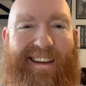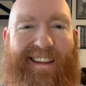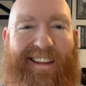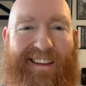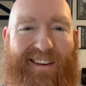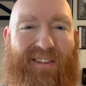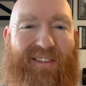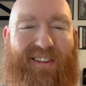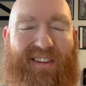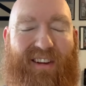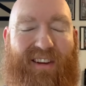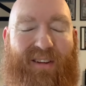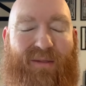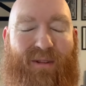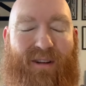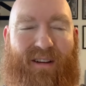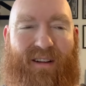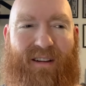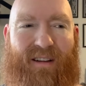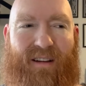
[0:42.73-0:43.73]
That was a good
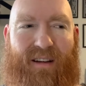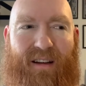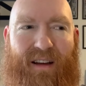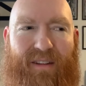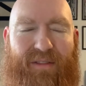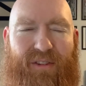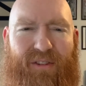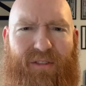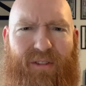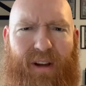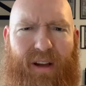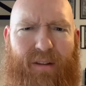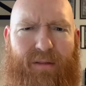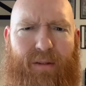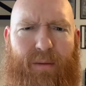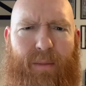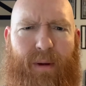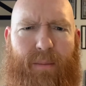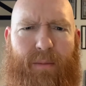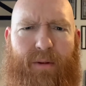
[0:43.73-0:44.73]
one. I have to try and
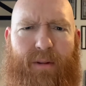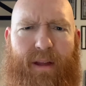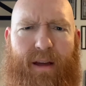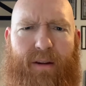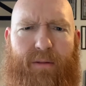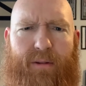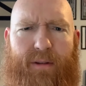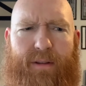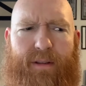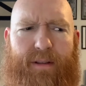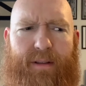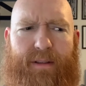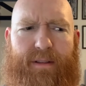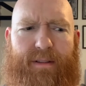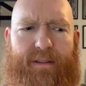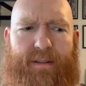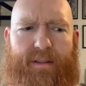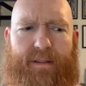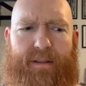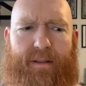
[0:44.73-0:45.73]
remember that one
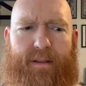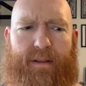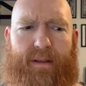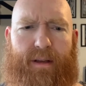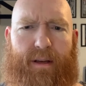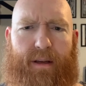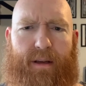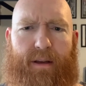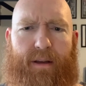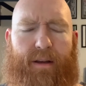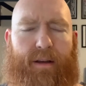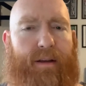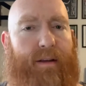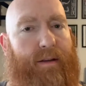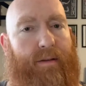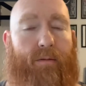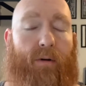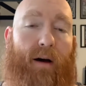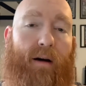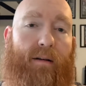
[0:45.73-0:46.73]
because,
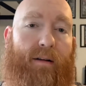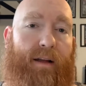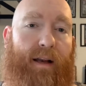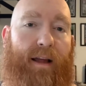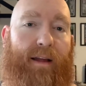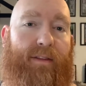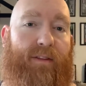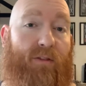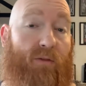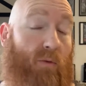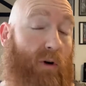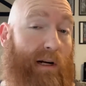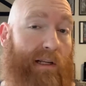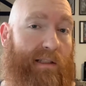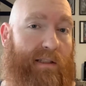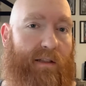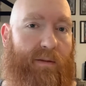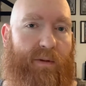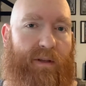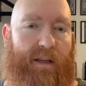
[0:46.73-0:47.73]
well, it had the
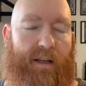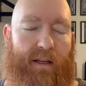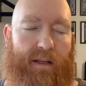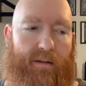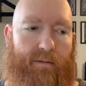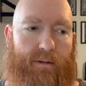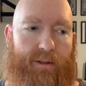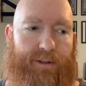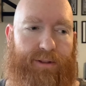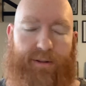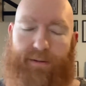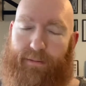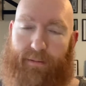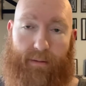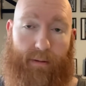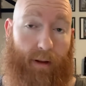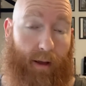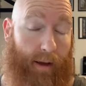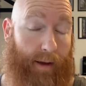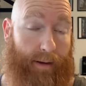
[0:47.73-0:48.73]
squats in the beginning, which
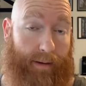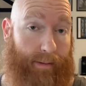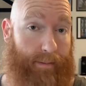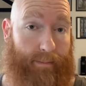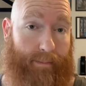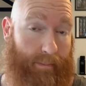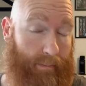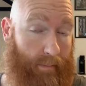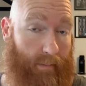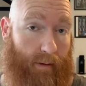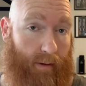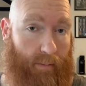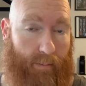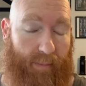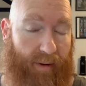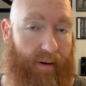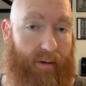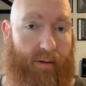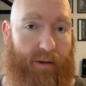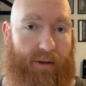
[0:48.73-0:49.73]
I can
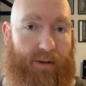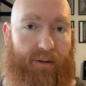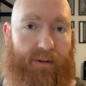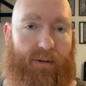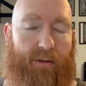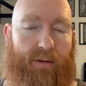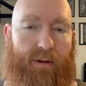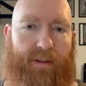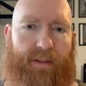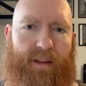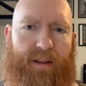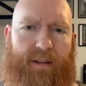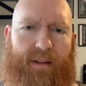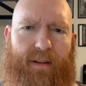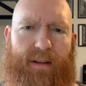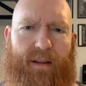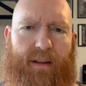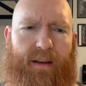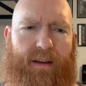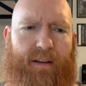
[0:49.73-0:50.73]
barely do, and then
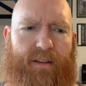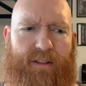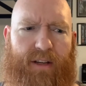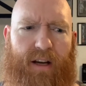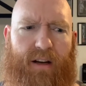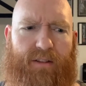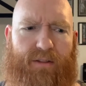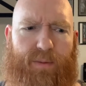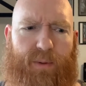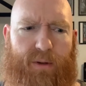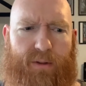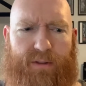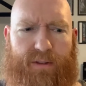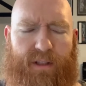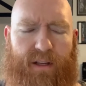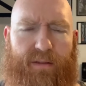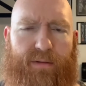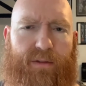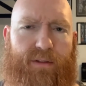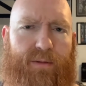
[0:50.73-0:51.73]
the child's pose
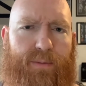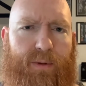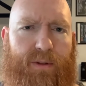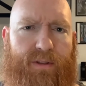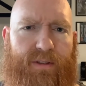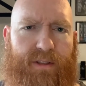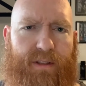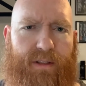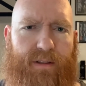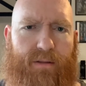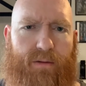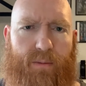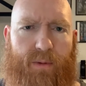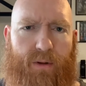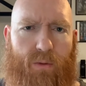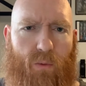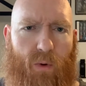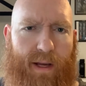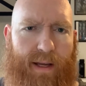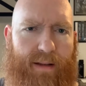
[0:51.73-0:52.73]
stuff, which puts a little bit
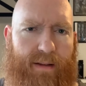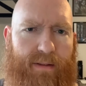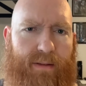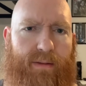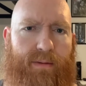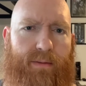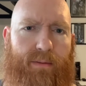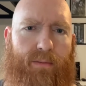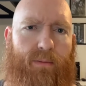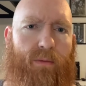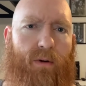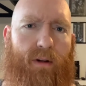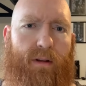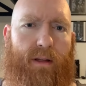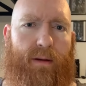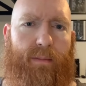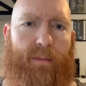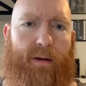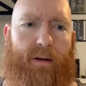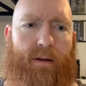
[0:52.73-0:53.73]
of weight while
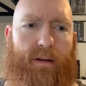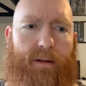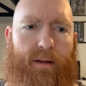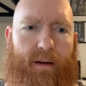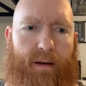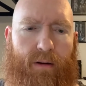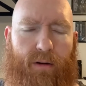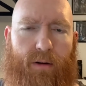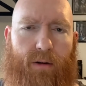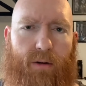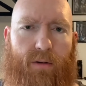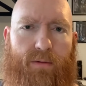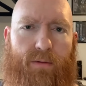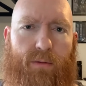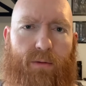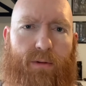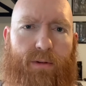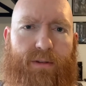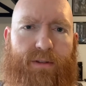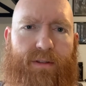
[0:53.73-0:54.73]
I'm like on all
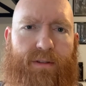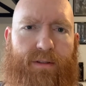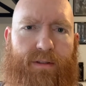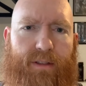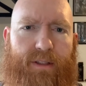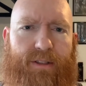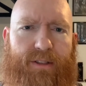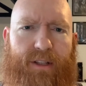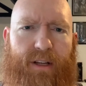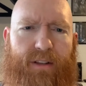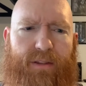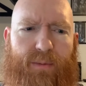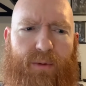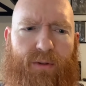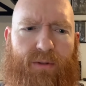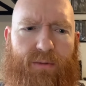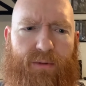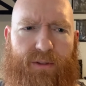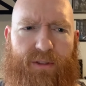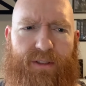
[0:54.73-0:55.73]
fours and child's
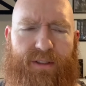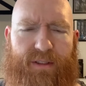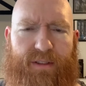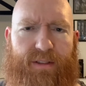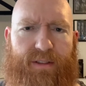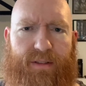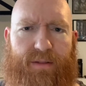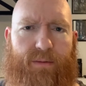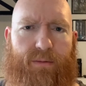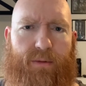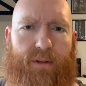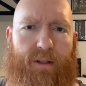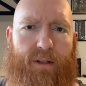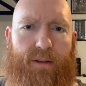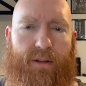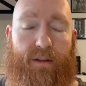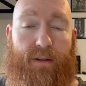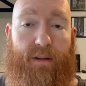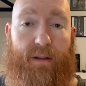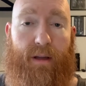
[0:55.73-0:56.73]
pose, which isn't really
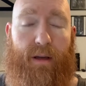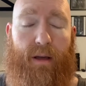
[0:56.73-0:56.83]
good